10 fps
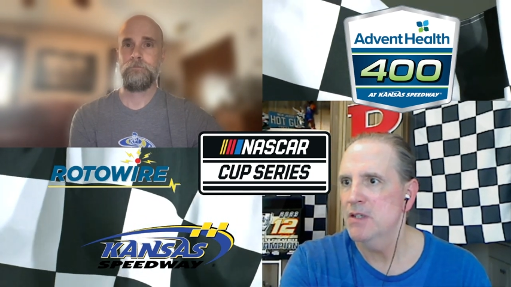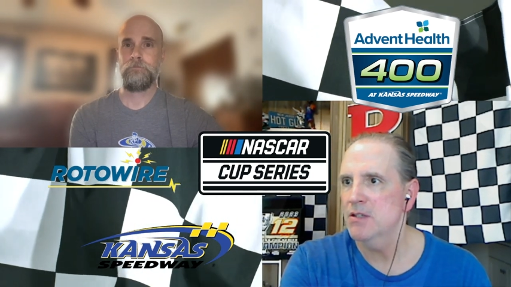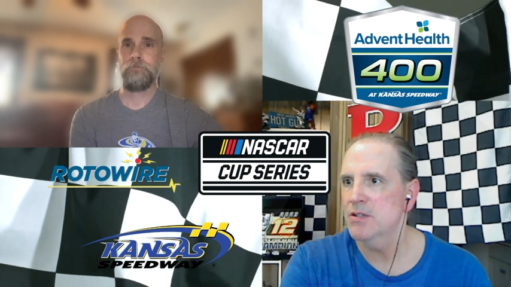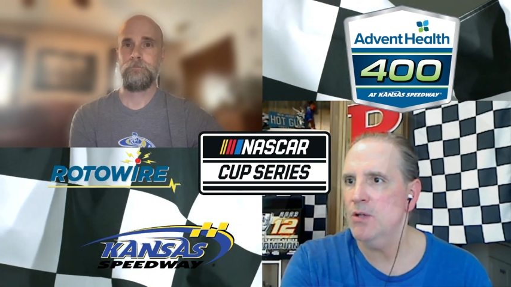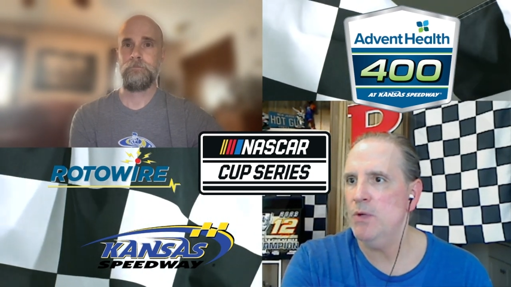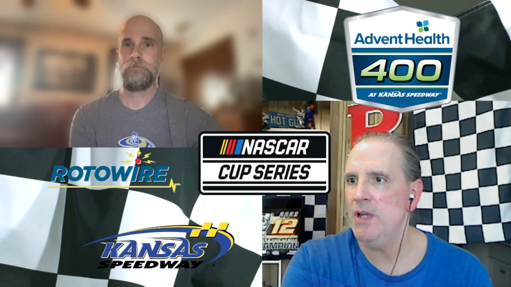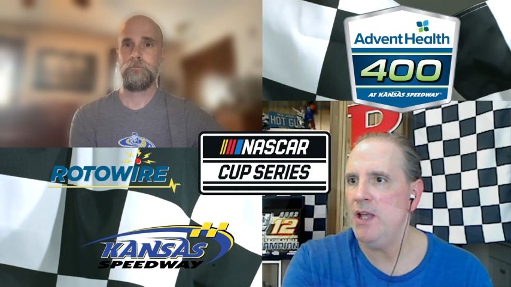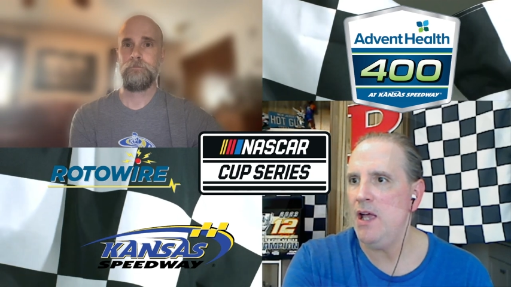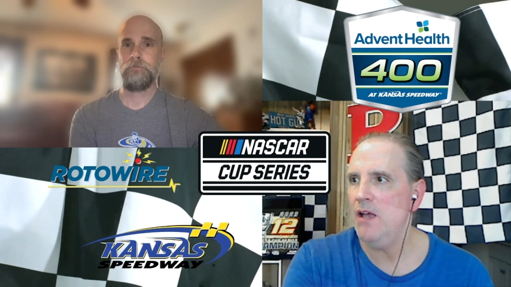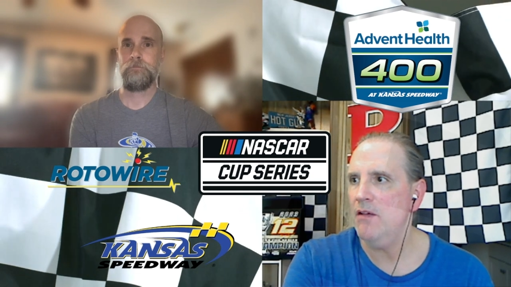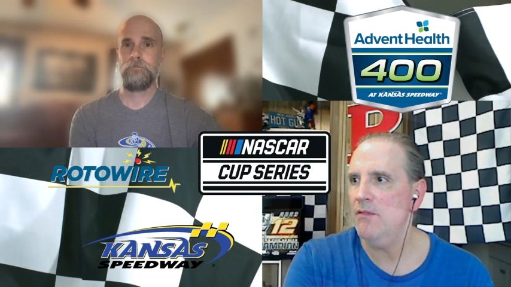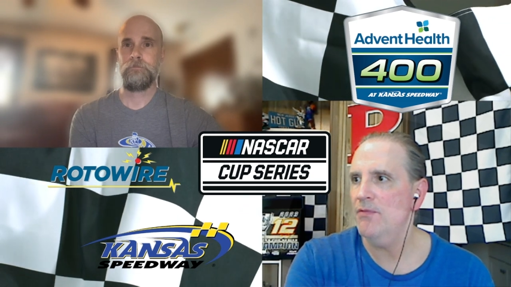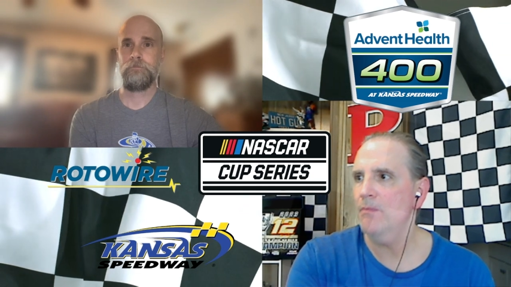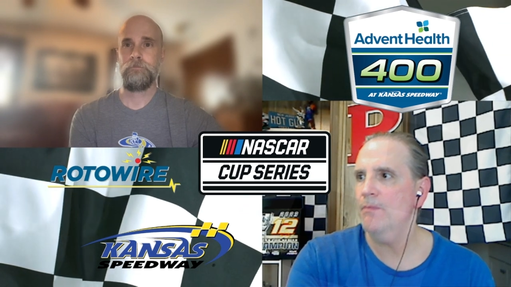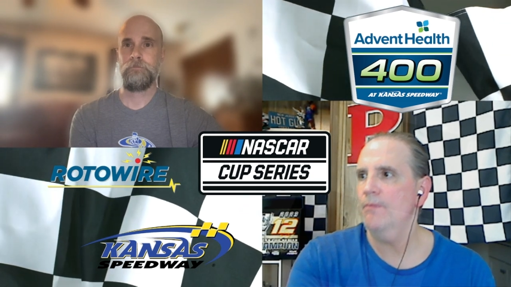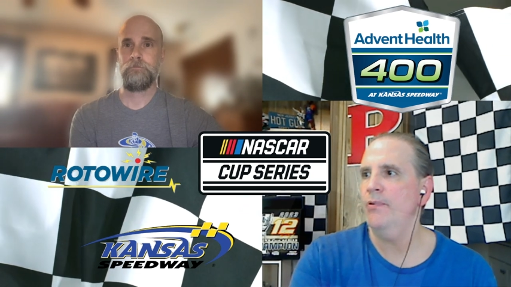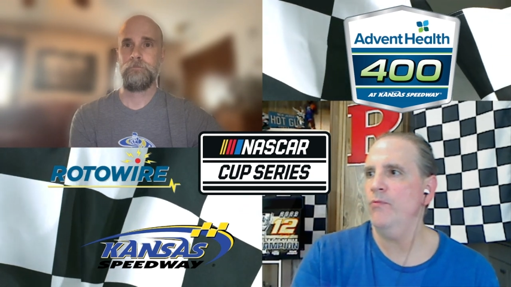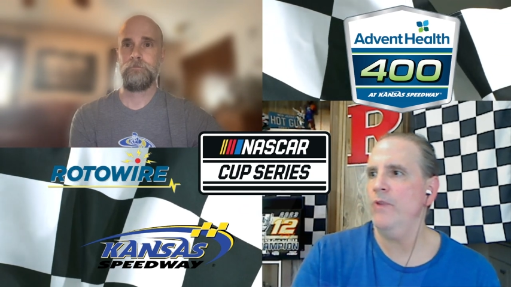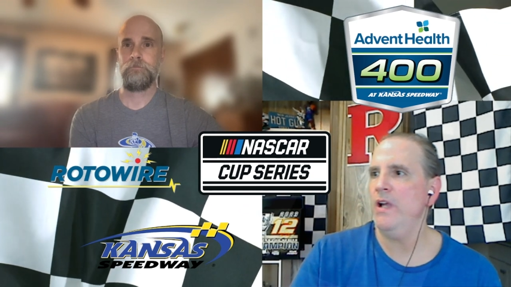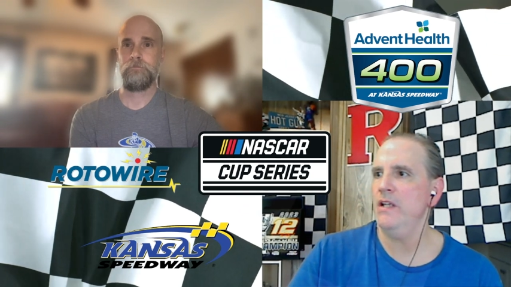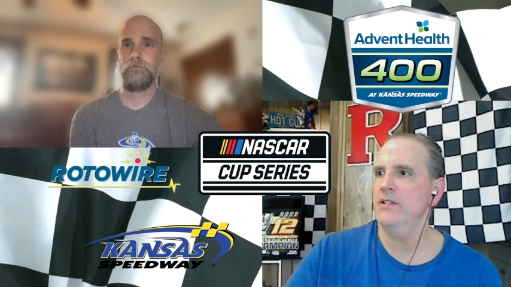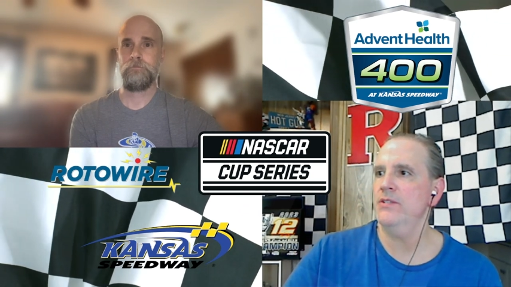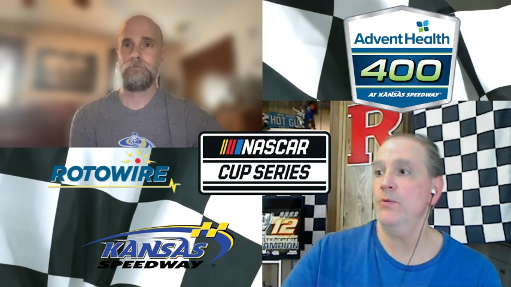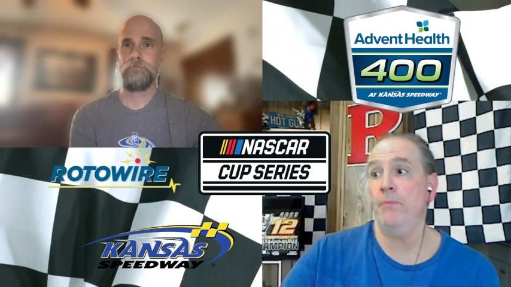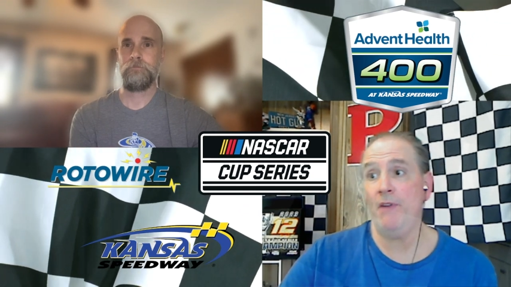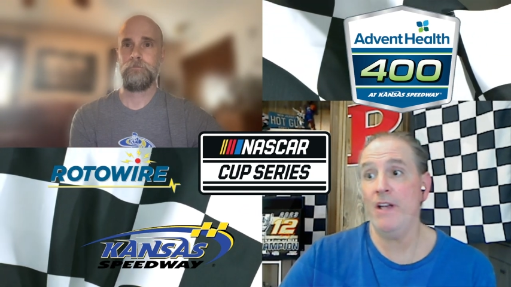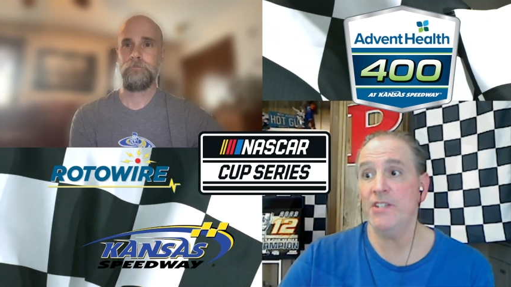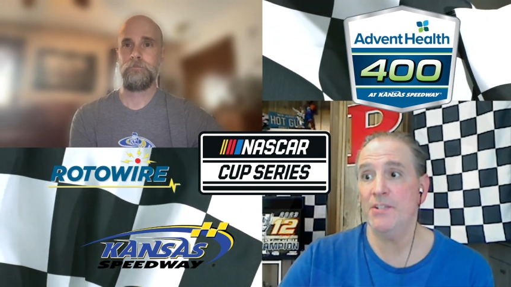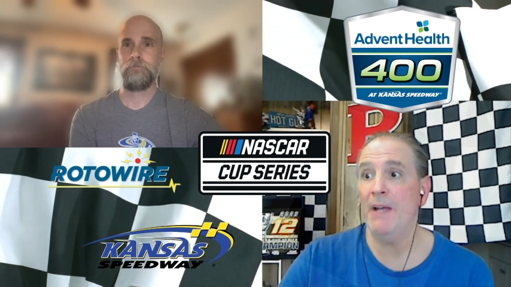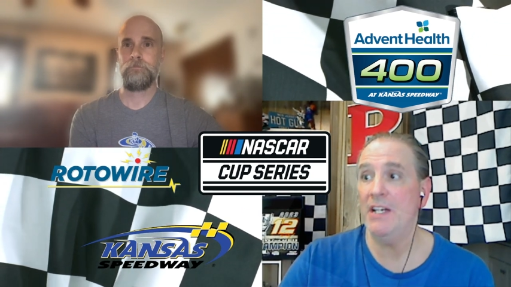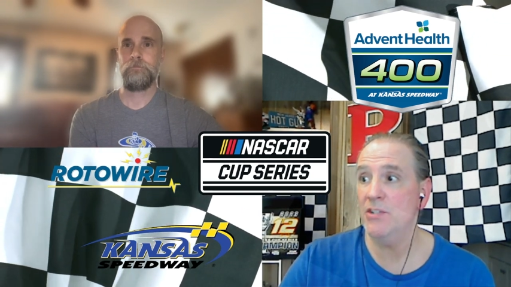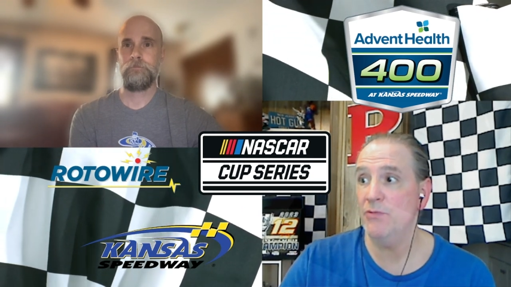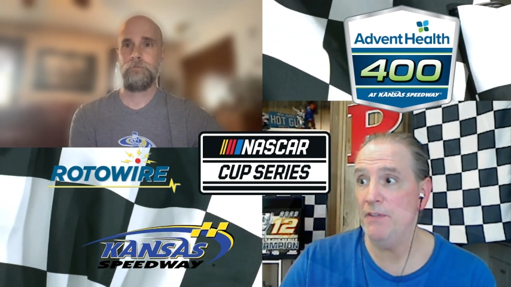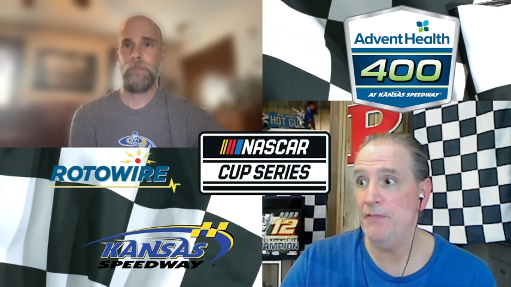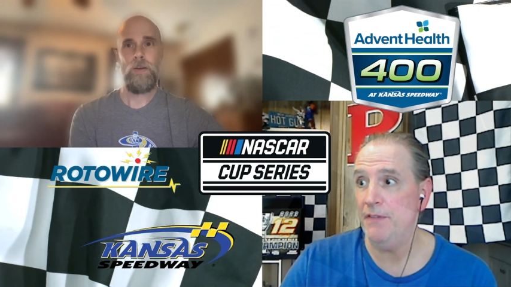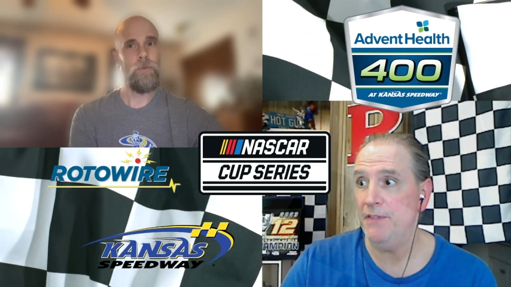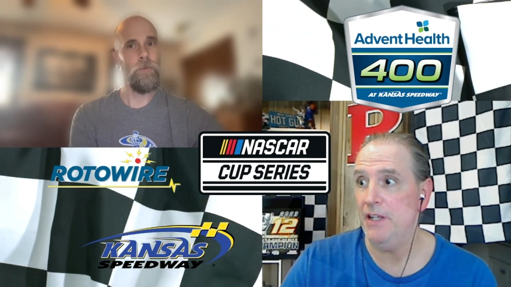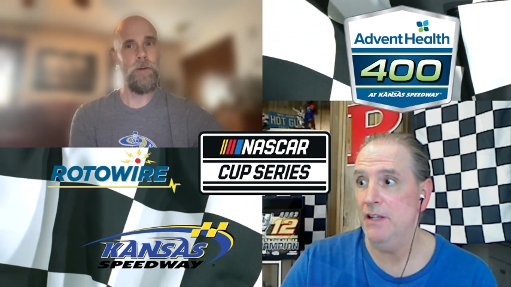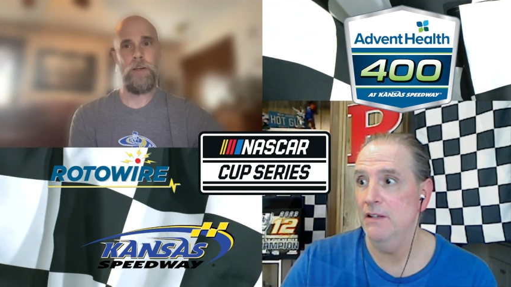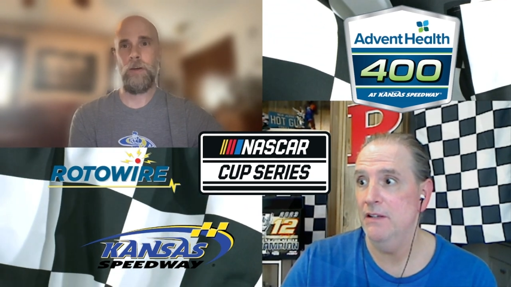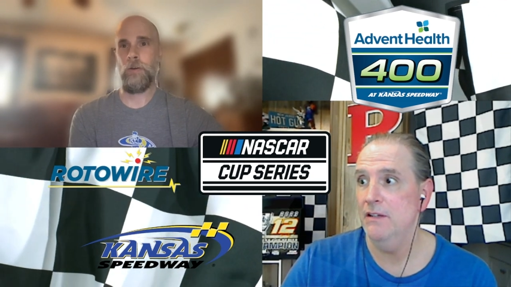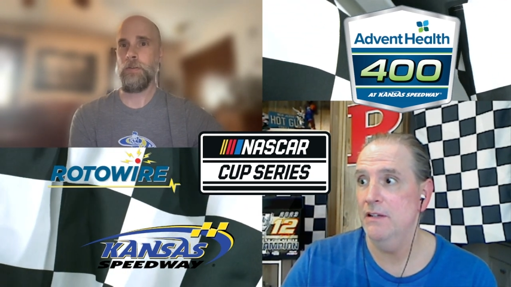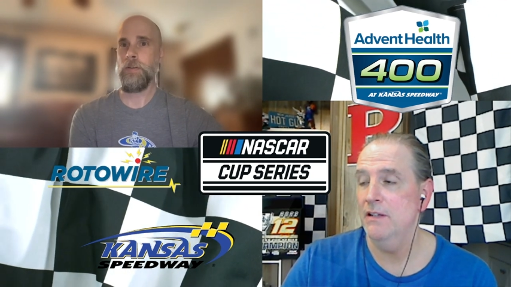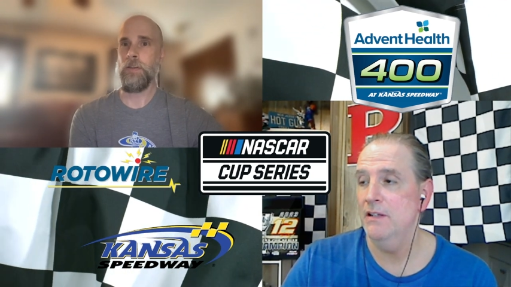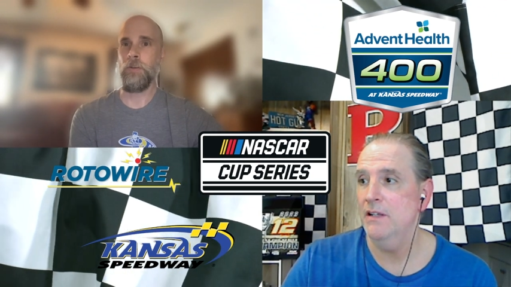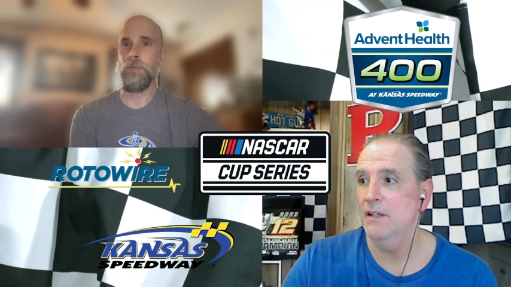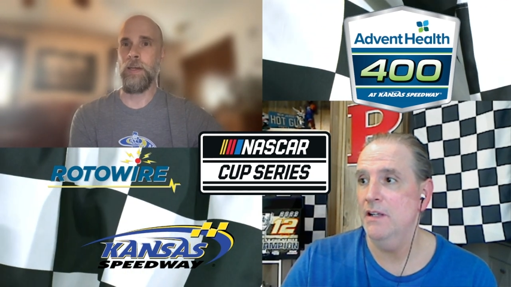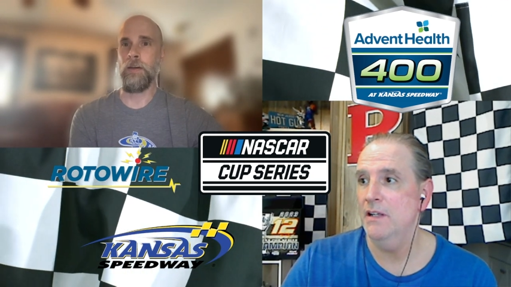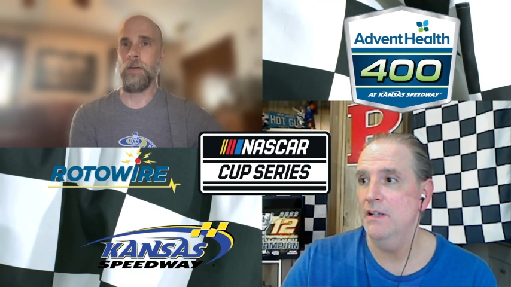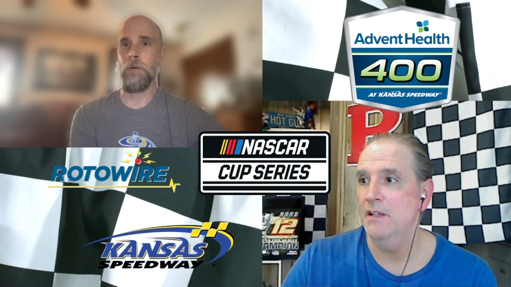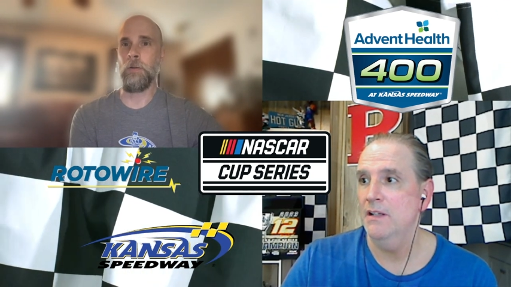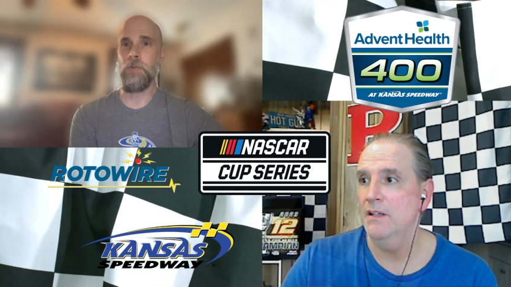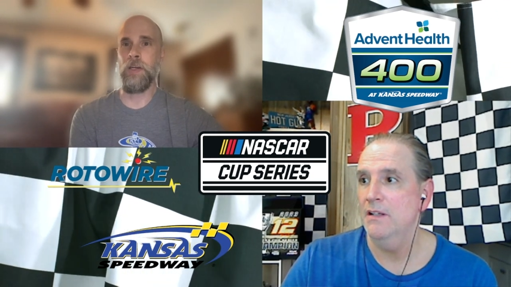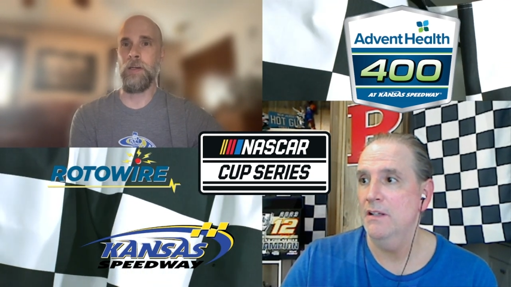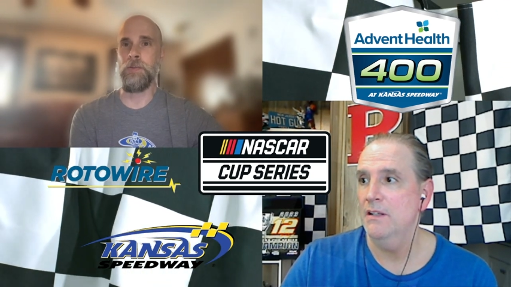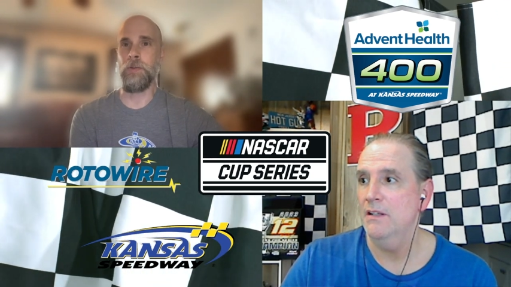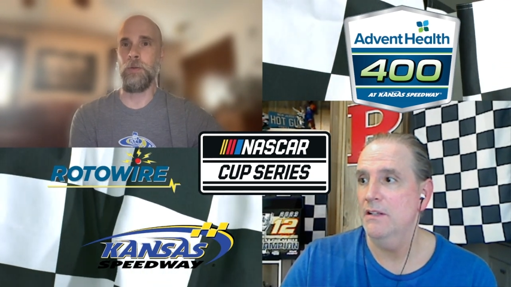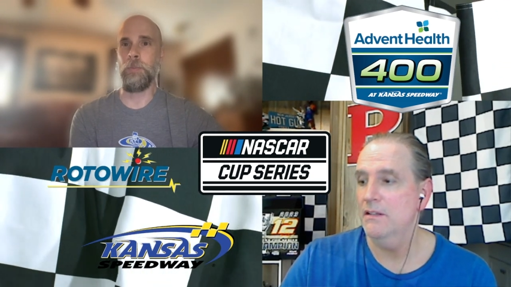Speaker 1: So we have Perez. Well, Perez is minus 350. There you
Speaker 2: go. You're taking Carlos Sainz on